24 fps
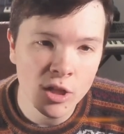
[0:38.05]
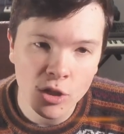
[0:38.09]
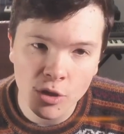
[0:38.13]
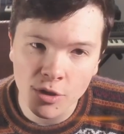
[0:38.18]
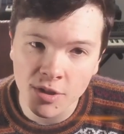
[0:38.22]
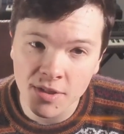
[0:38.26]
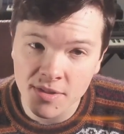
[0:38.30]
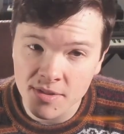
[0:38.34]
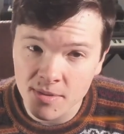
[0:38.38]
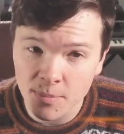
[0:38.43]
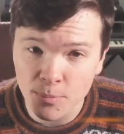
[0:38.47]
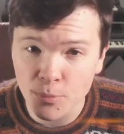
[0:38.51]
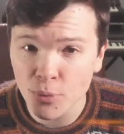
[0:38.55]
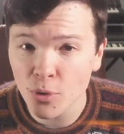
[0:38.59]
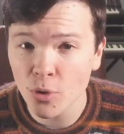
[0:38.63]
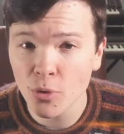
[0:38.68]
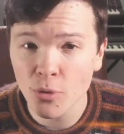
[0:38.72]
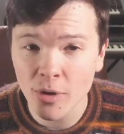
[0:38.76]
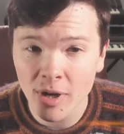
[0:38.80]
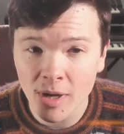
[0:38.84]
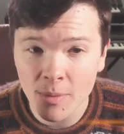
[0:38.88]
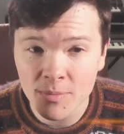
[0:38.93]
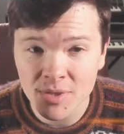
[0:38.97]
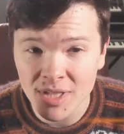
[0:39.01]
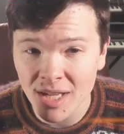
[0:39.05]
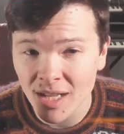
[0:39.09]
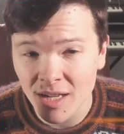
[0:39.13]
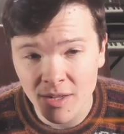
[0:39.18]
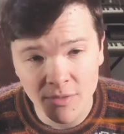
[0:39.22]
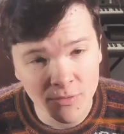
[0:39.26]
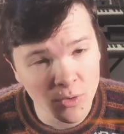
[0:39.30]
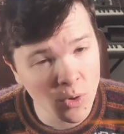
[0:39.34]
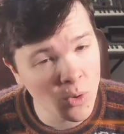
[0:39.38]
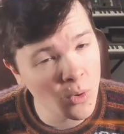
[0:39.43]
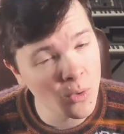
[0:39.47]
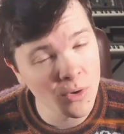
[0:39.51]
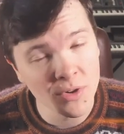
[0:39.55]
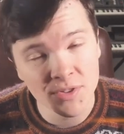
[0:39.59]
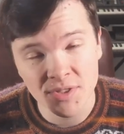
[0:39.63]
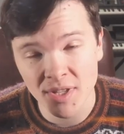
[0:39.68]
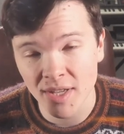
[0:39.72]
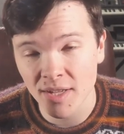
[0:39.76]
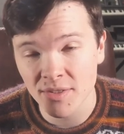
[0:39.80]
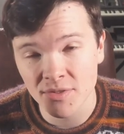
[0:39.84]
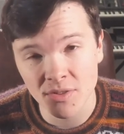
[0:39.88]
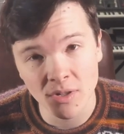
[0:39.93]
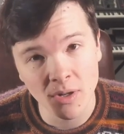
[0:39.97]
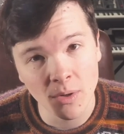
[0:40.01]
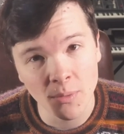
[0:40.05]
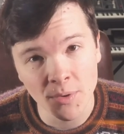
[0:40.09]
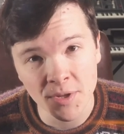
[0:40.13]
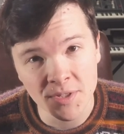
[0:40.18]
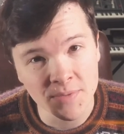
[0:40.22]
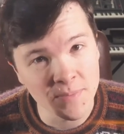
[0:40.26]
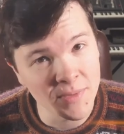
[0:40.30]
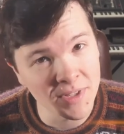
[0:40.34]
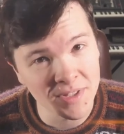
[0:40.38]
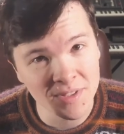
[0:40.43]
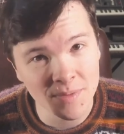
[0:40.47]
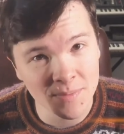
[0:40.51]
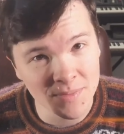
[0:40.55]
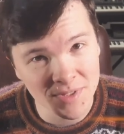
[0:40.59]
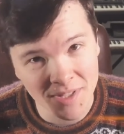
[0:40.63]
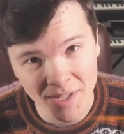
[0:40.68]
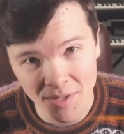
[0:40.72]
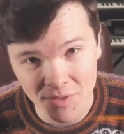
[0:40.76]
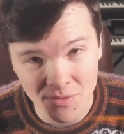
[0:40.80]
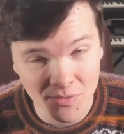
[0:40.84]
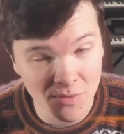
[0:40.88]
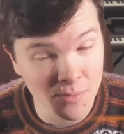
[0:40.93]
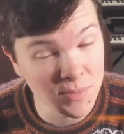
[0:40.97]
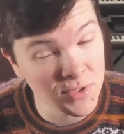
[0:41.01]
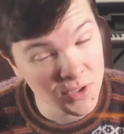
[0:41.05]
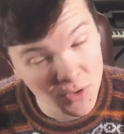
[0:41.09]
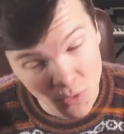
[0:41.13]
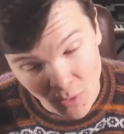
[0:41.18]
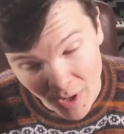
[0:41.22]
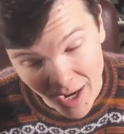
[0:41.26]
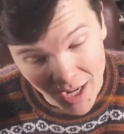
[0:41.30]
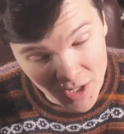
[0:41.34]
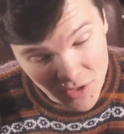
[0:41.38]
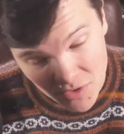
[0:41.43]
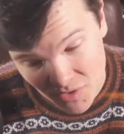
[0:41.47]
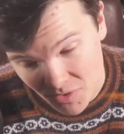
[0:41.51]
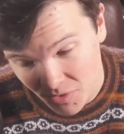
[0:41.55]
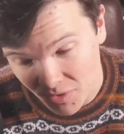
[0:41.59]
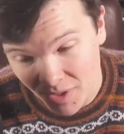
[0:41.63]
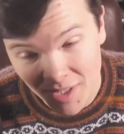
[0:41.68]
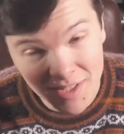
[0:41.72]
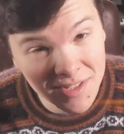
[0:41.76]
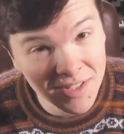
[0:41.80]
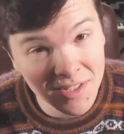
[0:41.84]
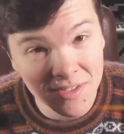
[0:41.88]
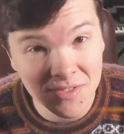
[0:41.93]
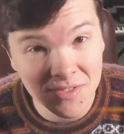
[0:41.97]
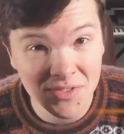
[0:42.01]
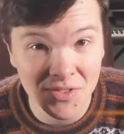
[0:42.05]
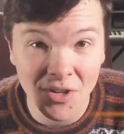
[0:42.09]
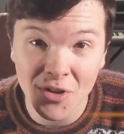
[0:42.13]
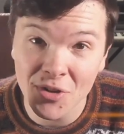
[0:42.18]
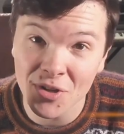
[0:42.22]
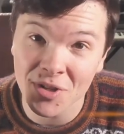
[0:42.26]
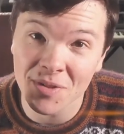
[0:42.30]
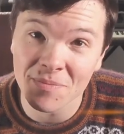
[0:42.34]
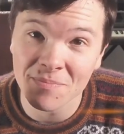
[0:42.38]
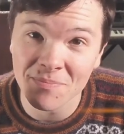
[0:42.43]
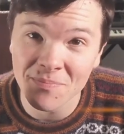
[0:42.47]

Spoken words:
look at some programs, and of course, as always, make some sounds from scratch. So let's get started.